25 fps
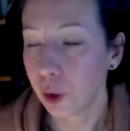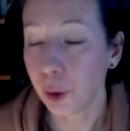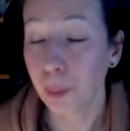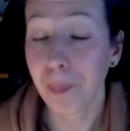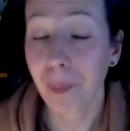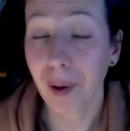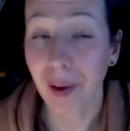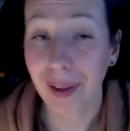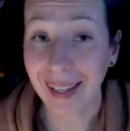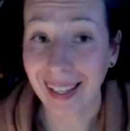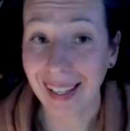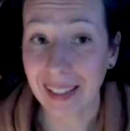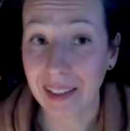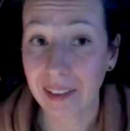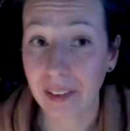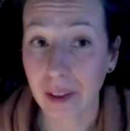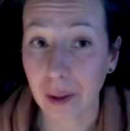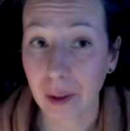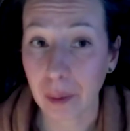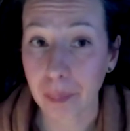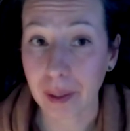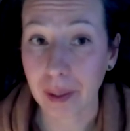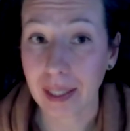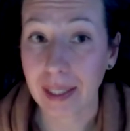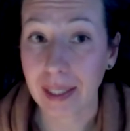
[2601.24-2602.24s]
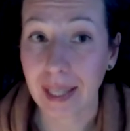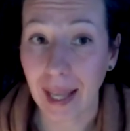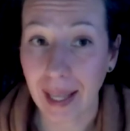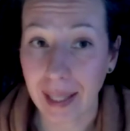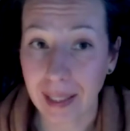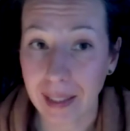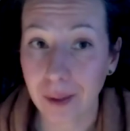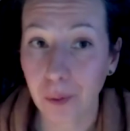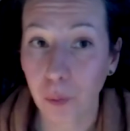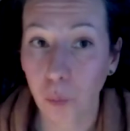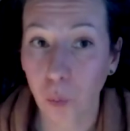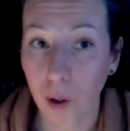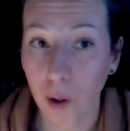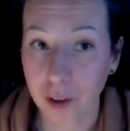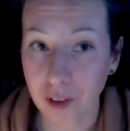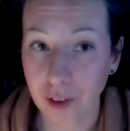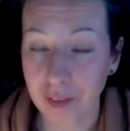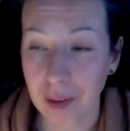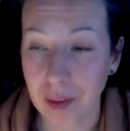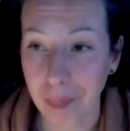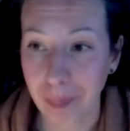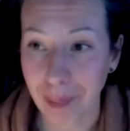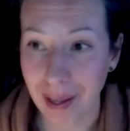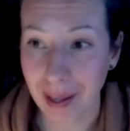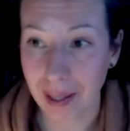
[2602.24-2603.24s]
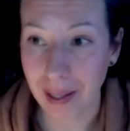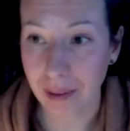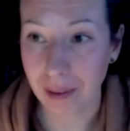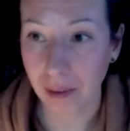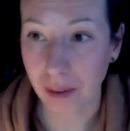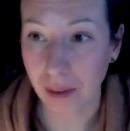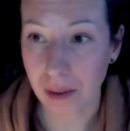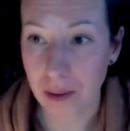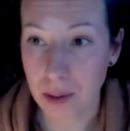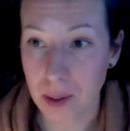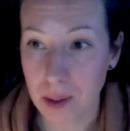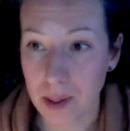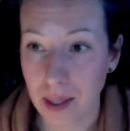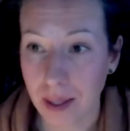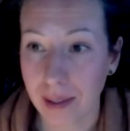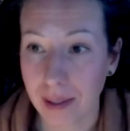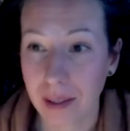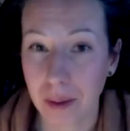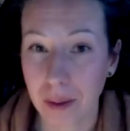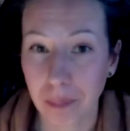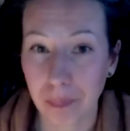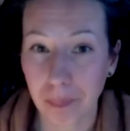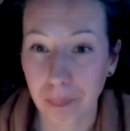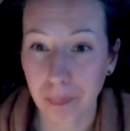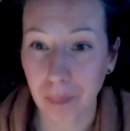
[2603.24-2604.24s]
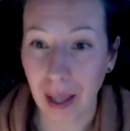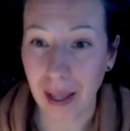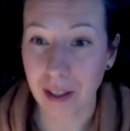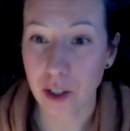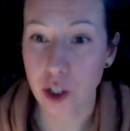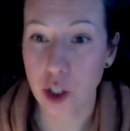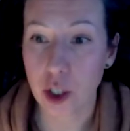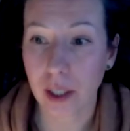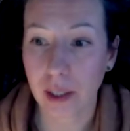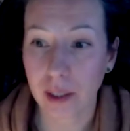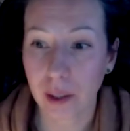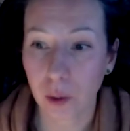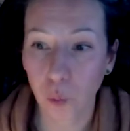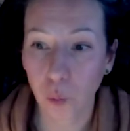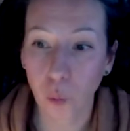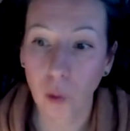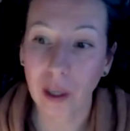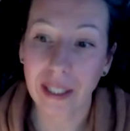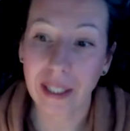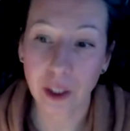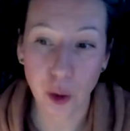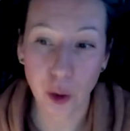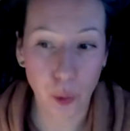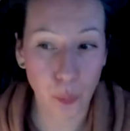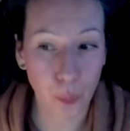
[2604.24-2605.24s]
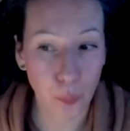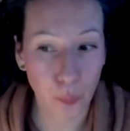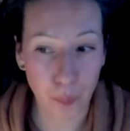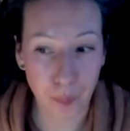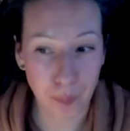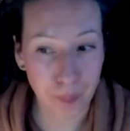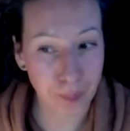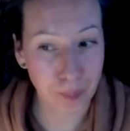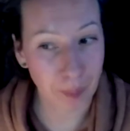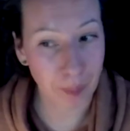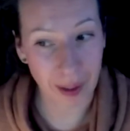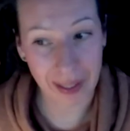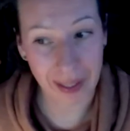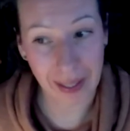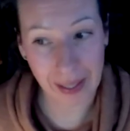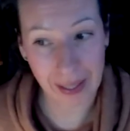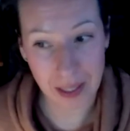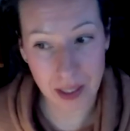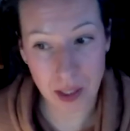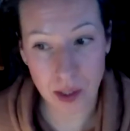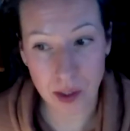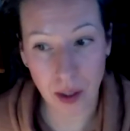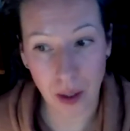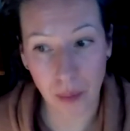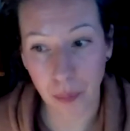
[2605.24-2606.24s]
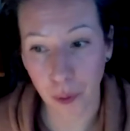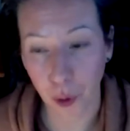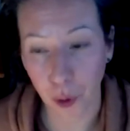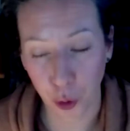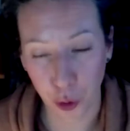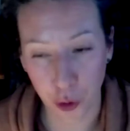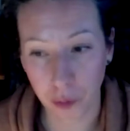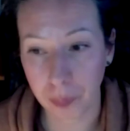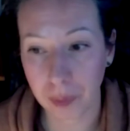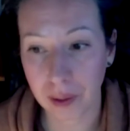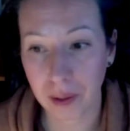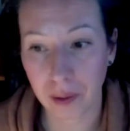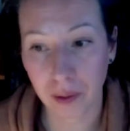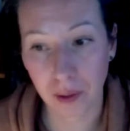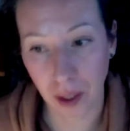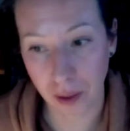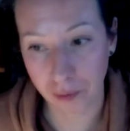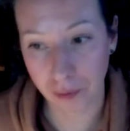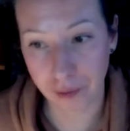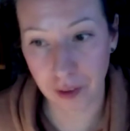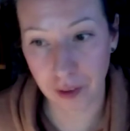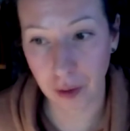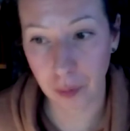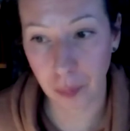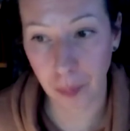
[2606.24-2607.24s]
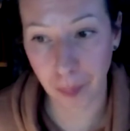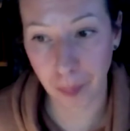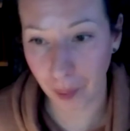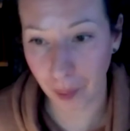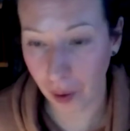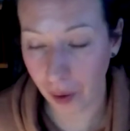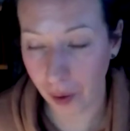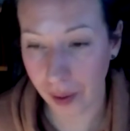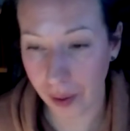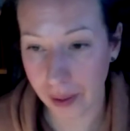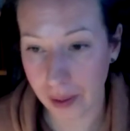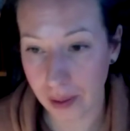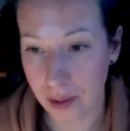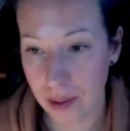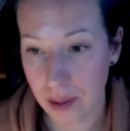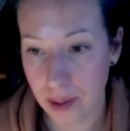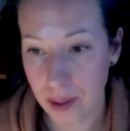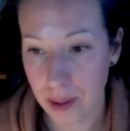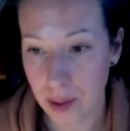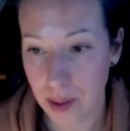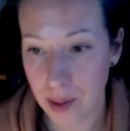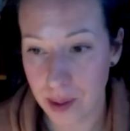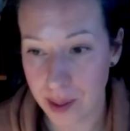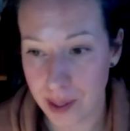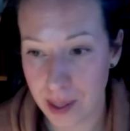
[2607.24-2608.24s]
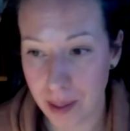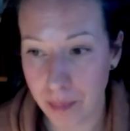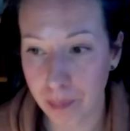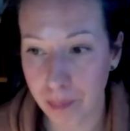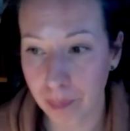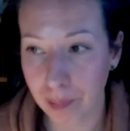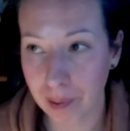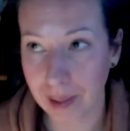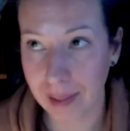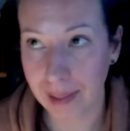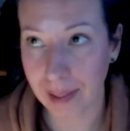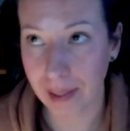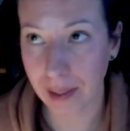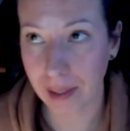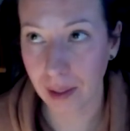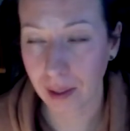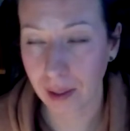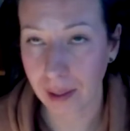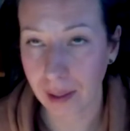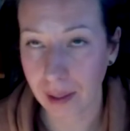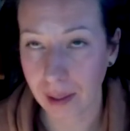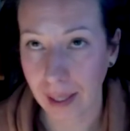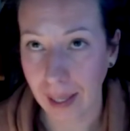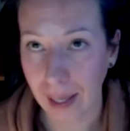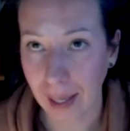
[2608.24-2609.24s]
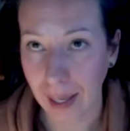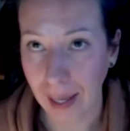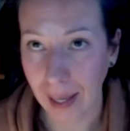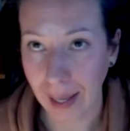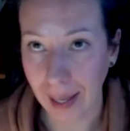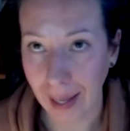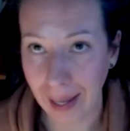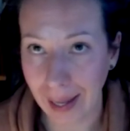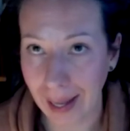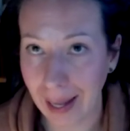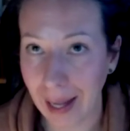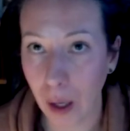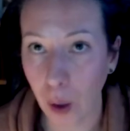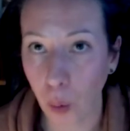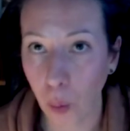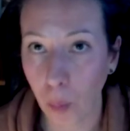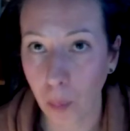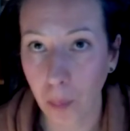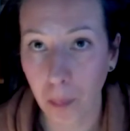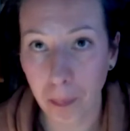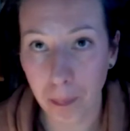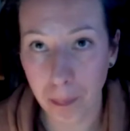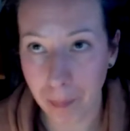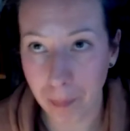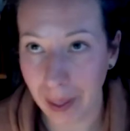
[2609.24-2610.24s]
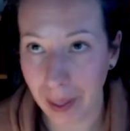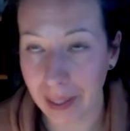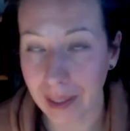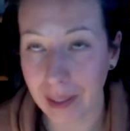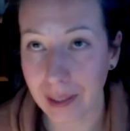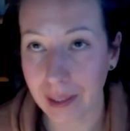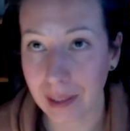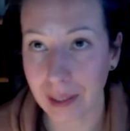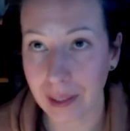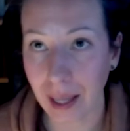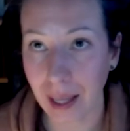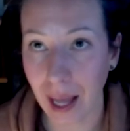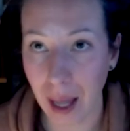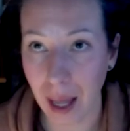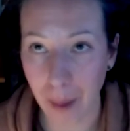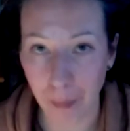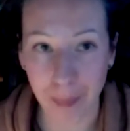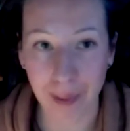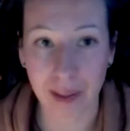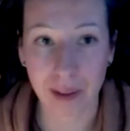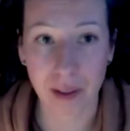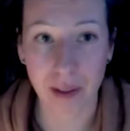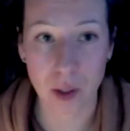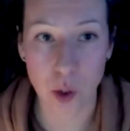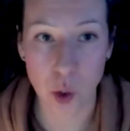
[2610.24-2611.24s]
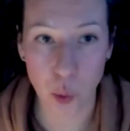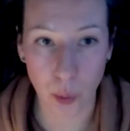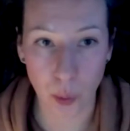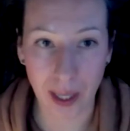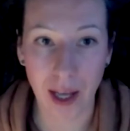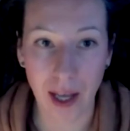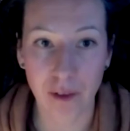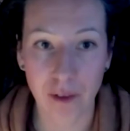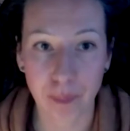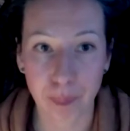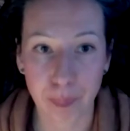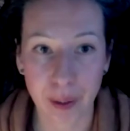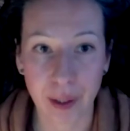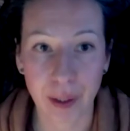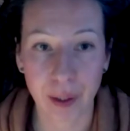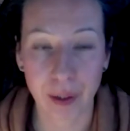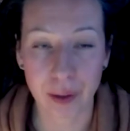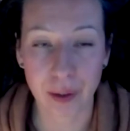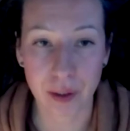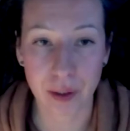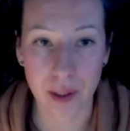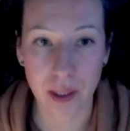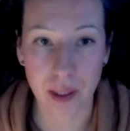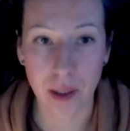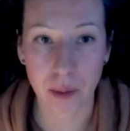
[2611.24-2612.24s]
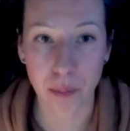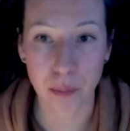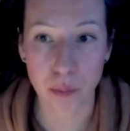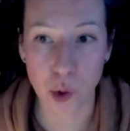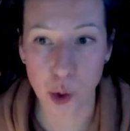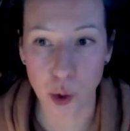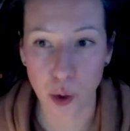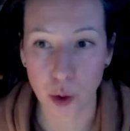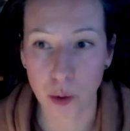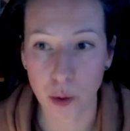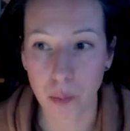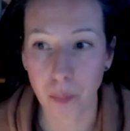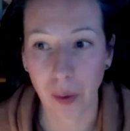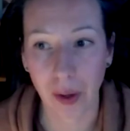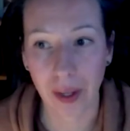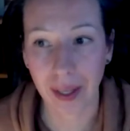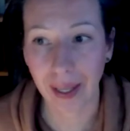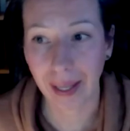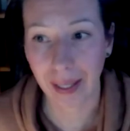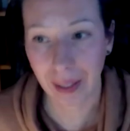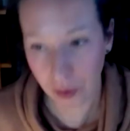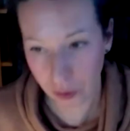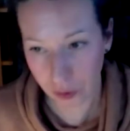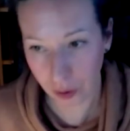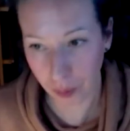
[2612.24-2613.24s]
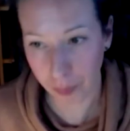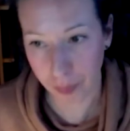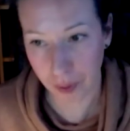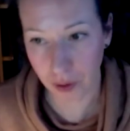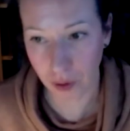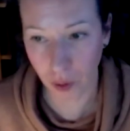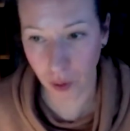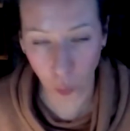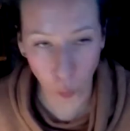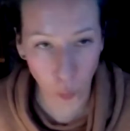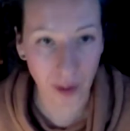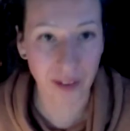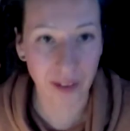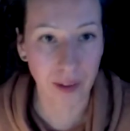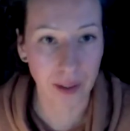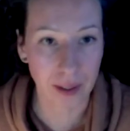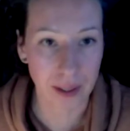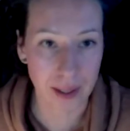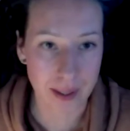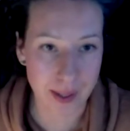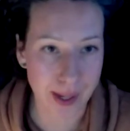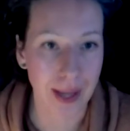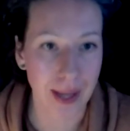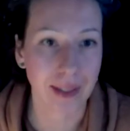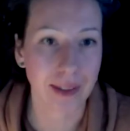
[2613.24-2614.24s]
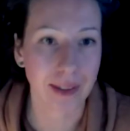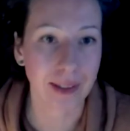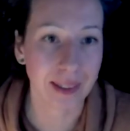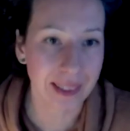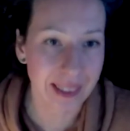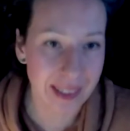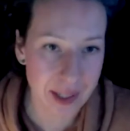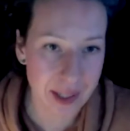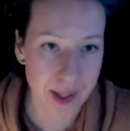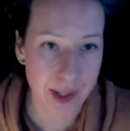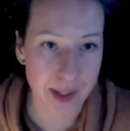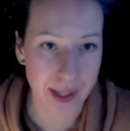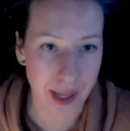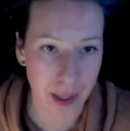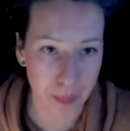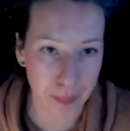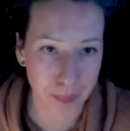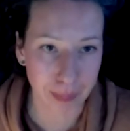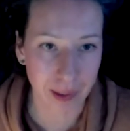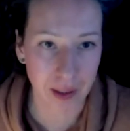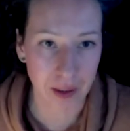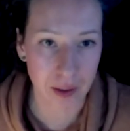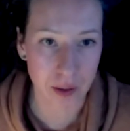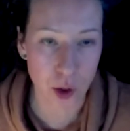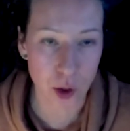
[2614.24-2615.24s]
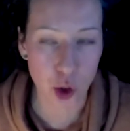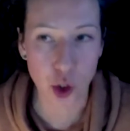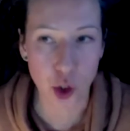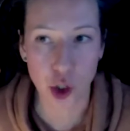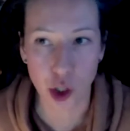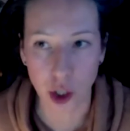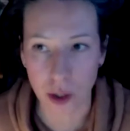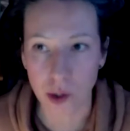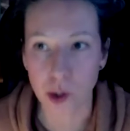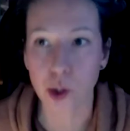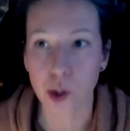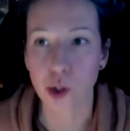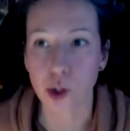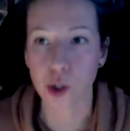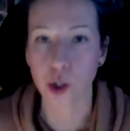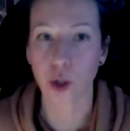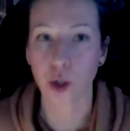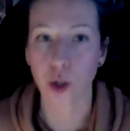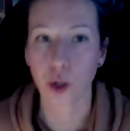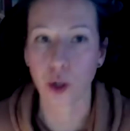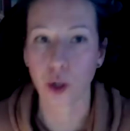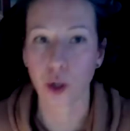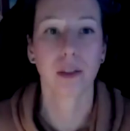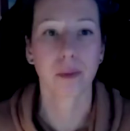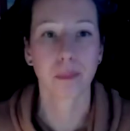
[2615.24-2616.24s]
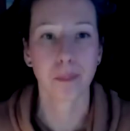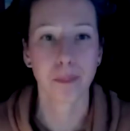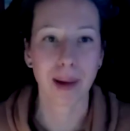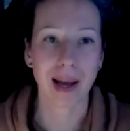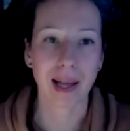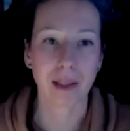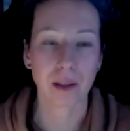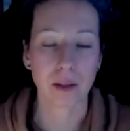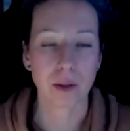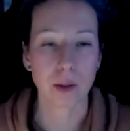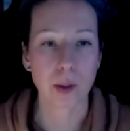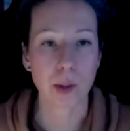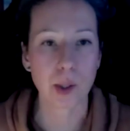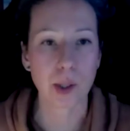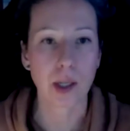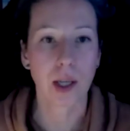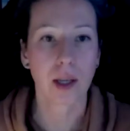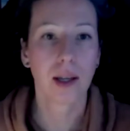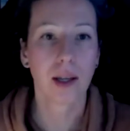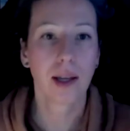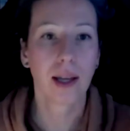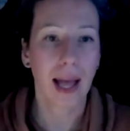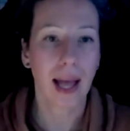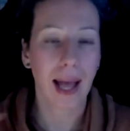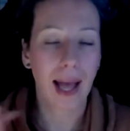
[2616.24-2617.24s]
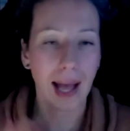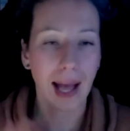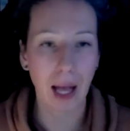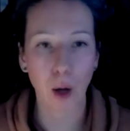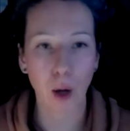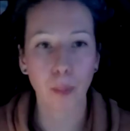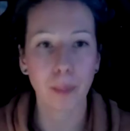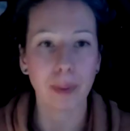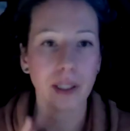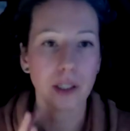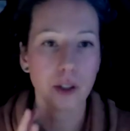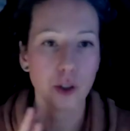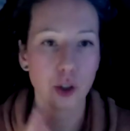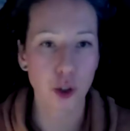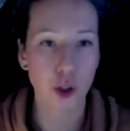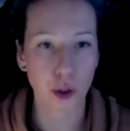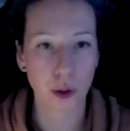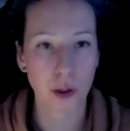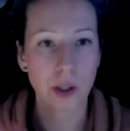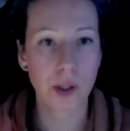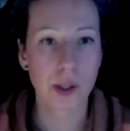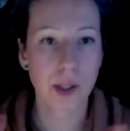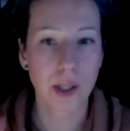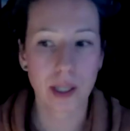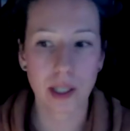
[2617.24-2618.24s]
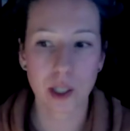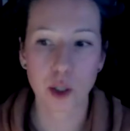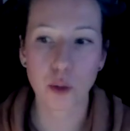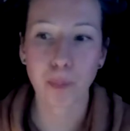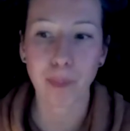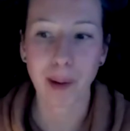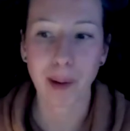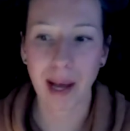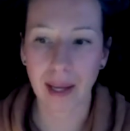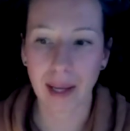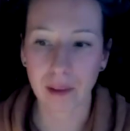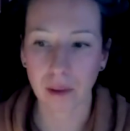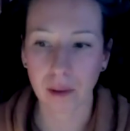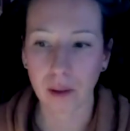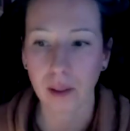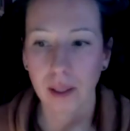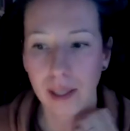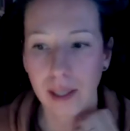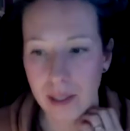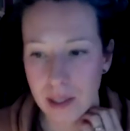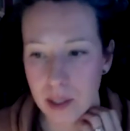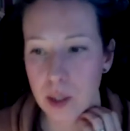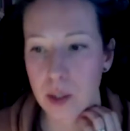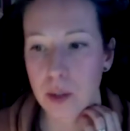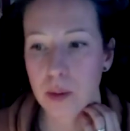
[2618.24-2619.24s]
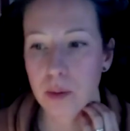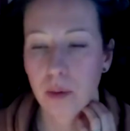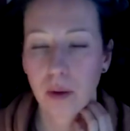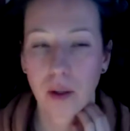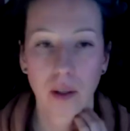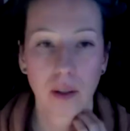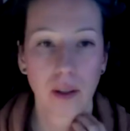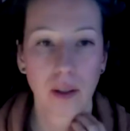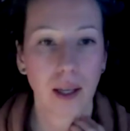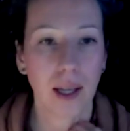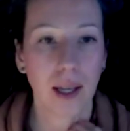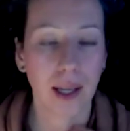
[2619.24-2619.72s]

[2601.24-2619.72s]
you might end up in any one of the panels. And it actually, where you might end up could be governed by simply how many applicants we have per theme. So you might end up in the one that has had the least applicants, just so we can balance how many students each panel is